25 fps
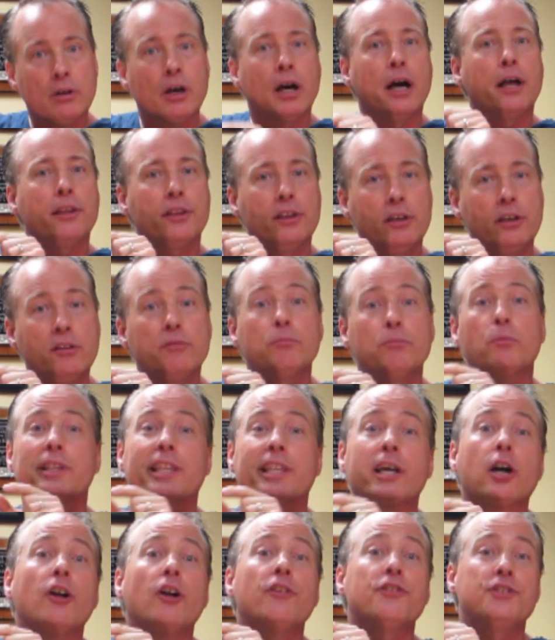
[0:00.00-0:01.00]
a little what they
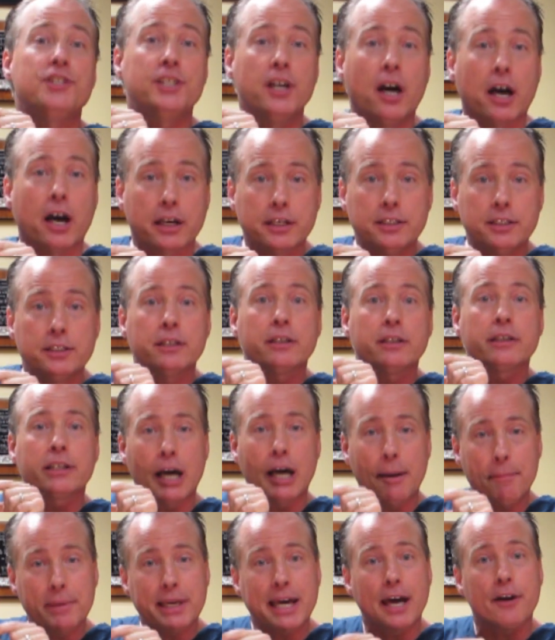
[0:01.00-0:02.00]
call duct,
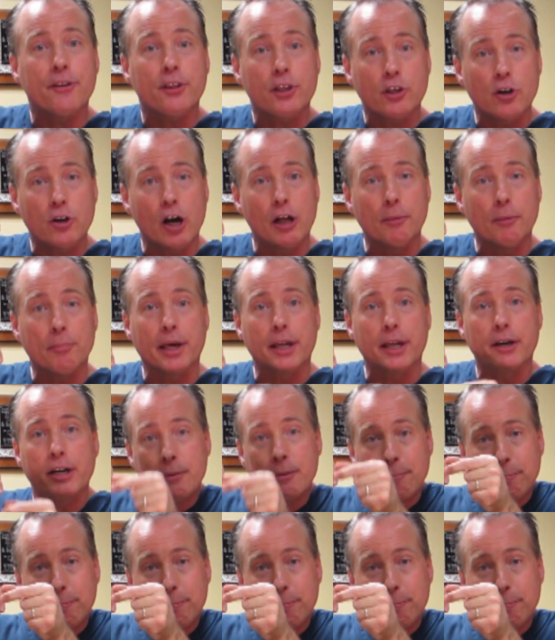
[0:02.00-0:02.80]
coming out of the gallbladder. It